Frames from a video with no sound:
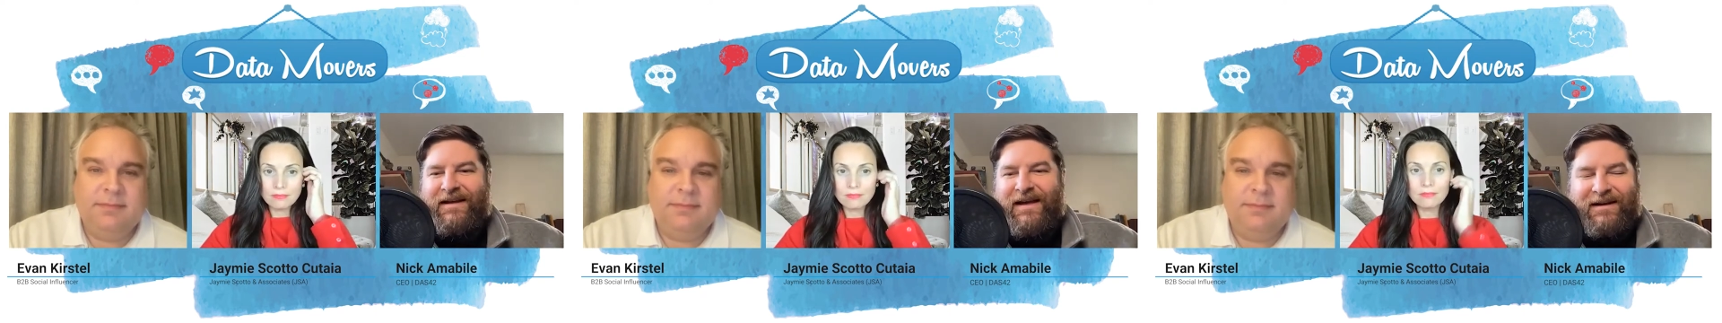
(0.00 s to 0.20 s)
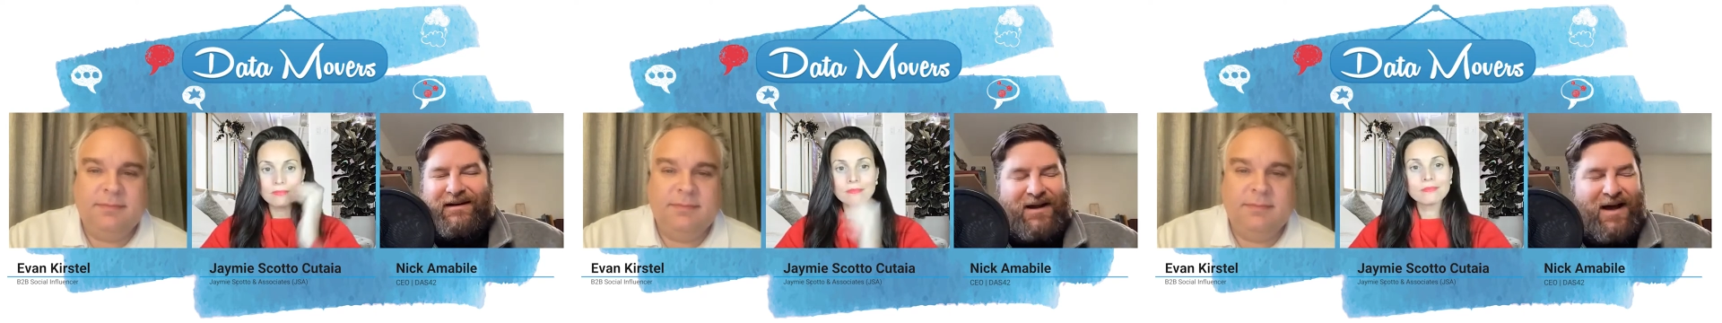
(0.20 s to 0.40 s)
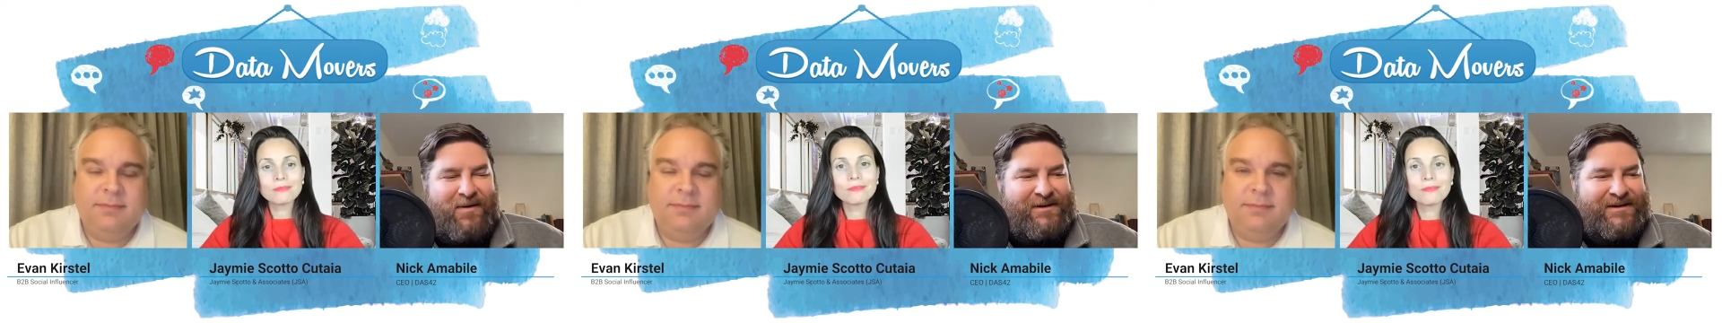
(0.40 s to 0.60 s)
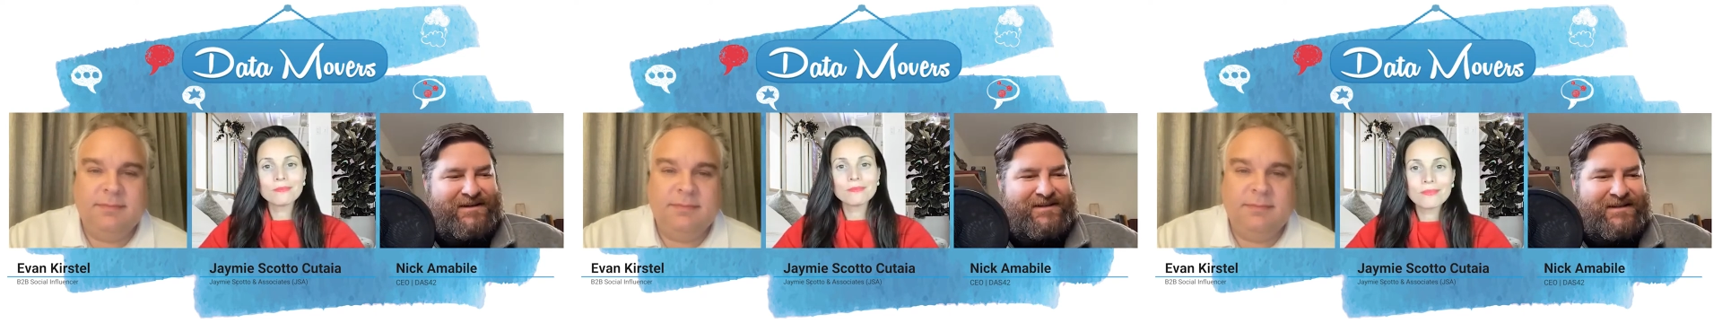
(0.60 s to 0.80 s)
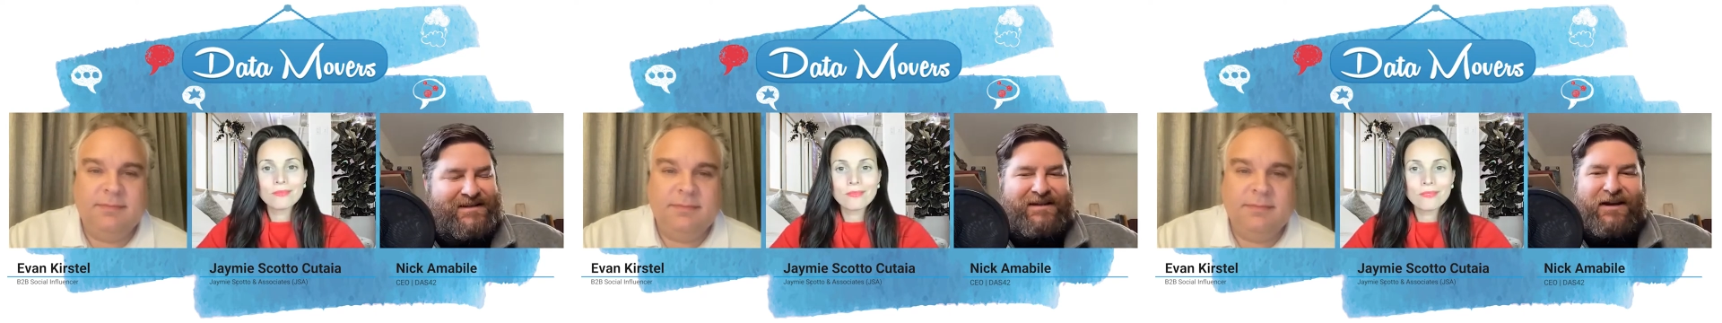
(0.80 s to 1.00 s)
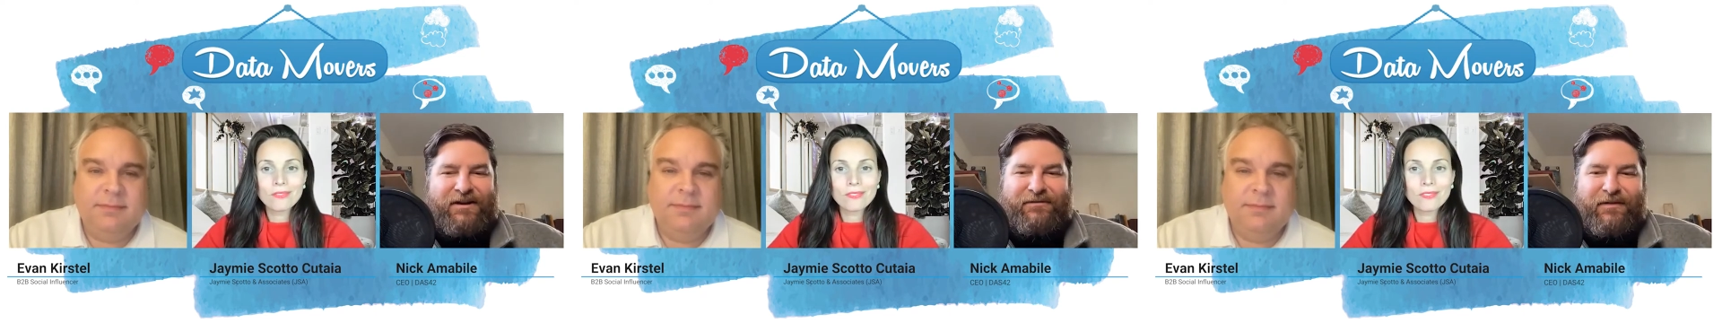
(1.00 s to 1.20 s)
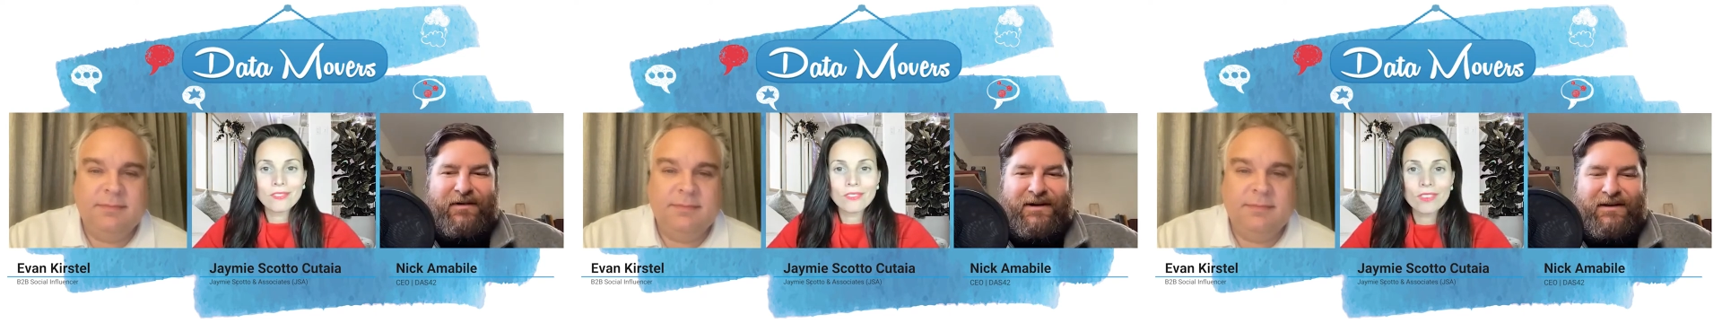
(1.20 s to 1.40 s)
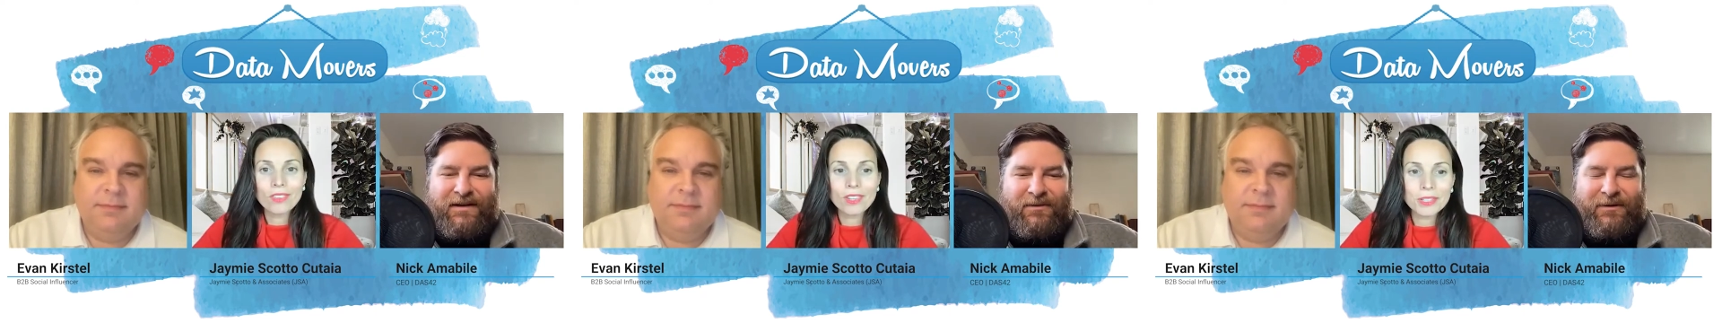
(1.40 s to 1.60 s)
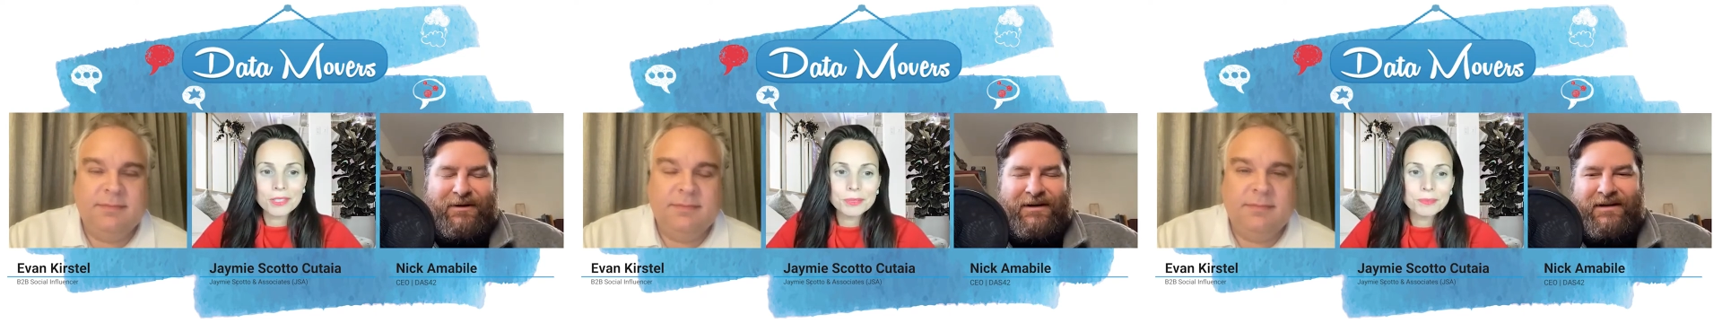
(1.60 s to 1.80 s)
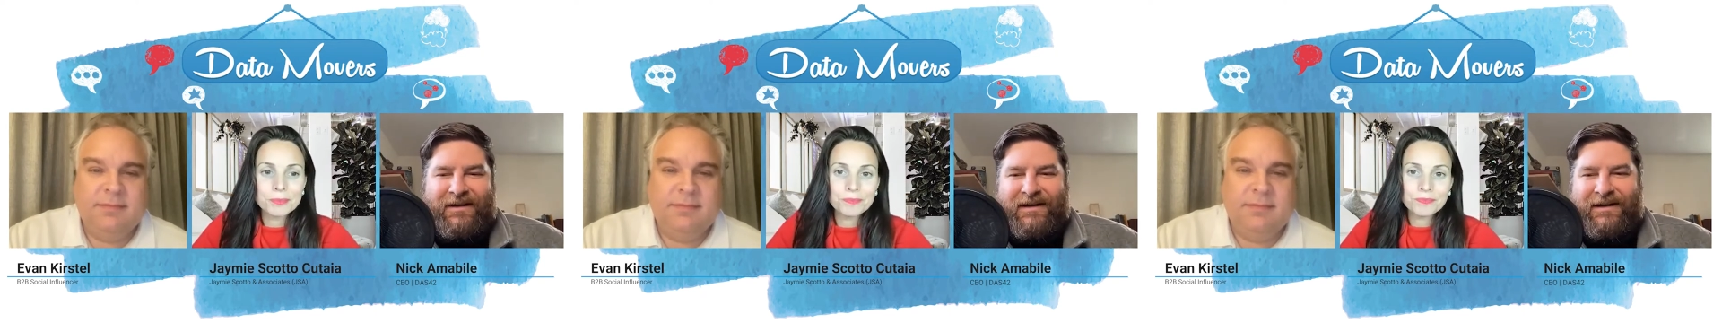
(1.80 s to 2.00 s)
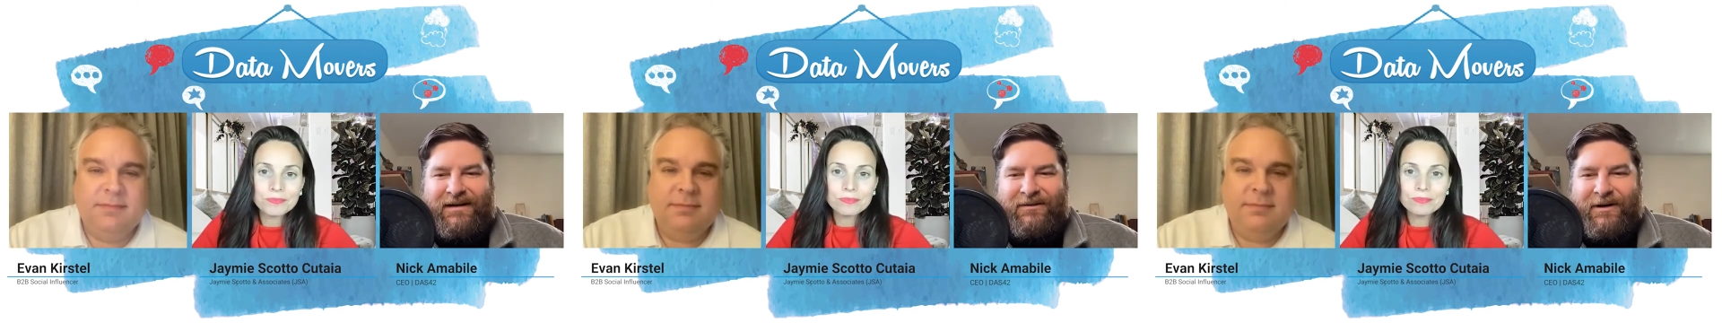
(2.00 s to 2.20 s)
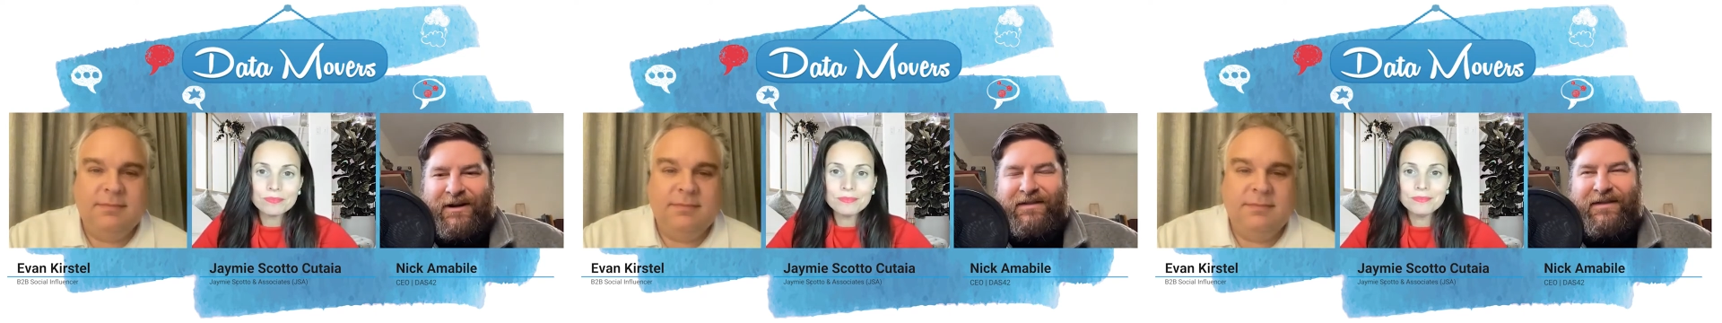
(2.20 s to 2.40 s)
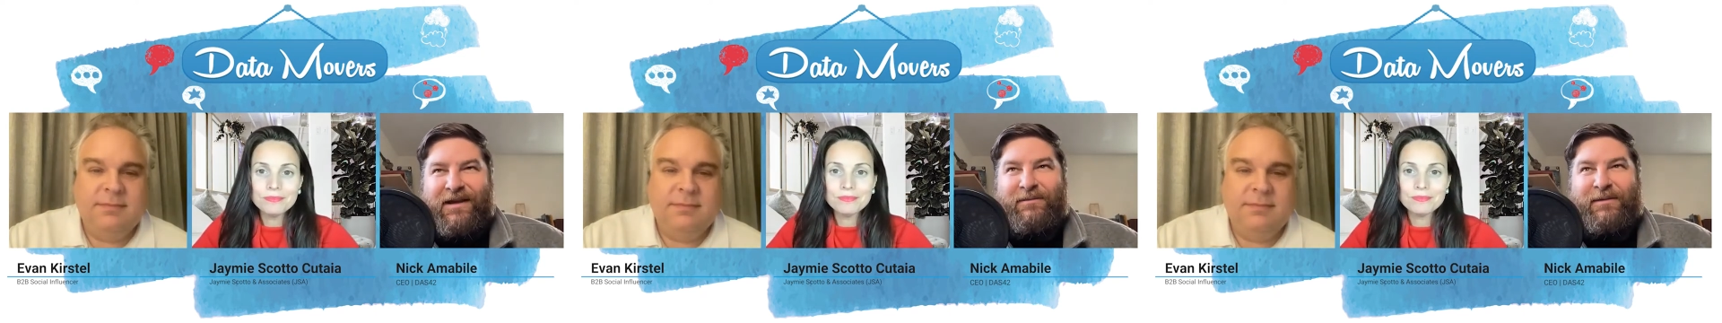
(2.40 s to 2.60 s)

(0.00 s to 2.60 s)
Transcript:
Speaker 1: economics, and it's kind of funny when uh, when I think